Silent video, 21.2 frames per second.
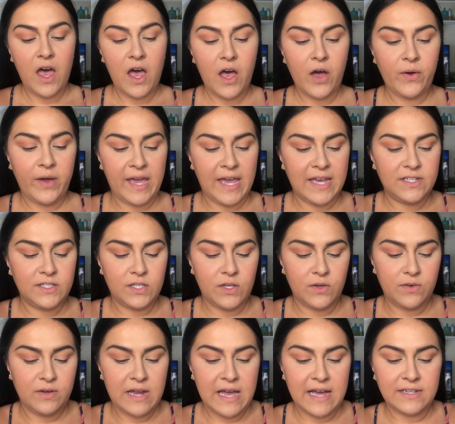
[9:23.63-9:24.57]
Okay, so
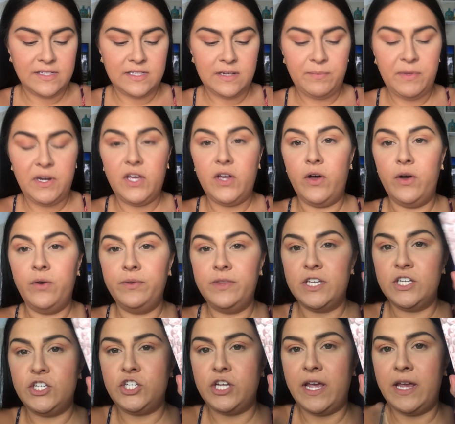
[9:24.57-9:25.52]
next I'm gonna go with the
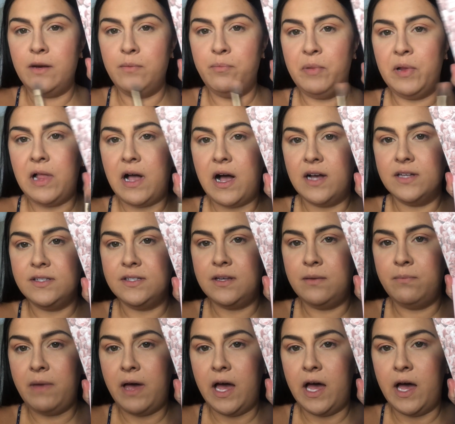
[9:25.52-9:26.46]
shade
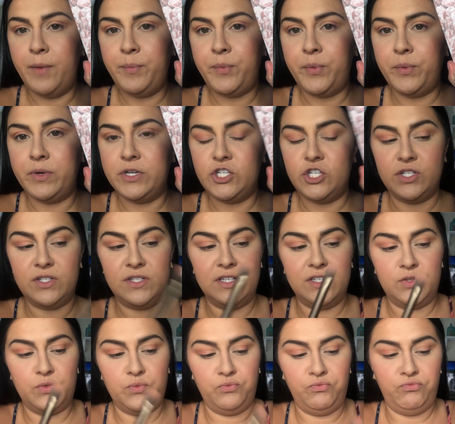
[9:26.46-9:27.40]
Blossom Up, which is
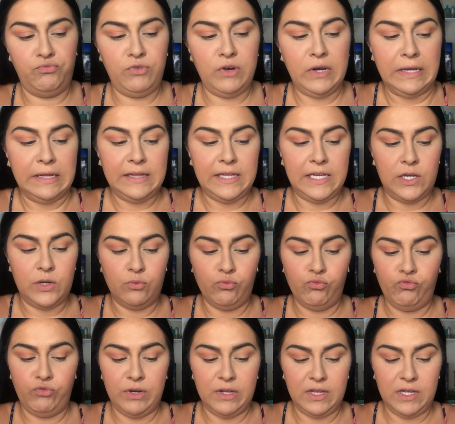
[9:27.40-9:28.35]
this really,
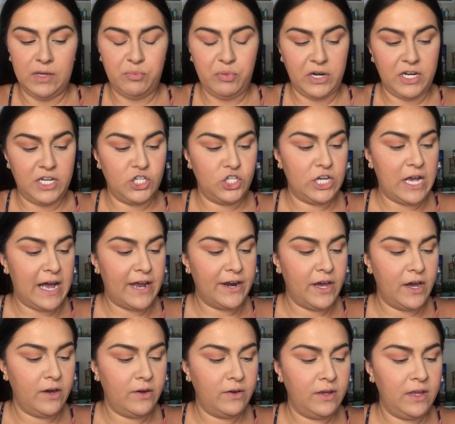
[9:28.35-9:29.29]
really pretty
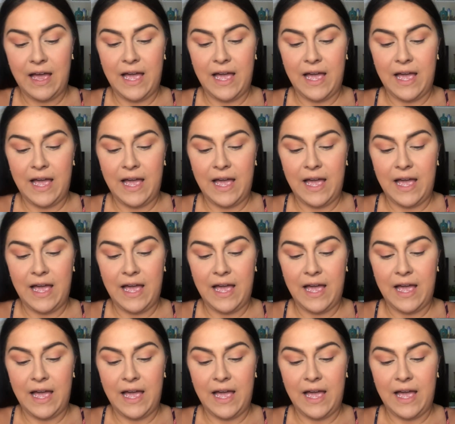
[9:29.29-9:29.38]
shadow.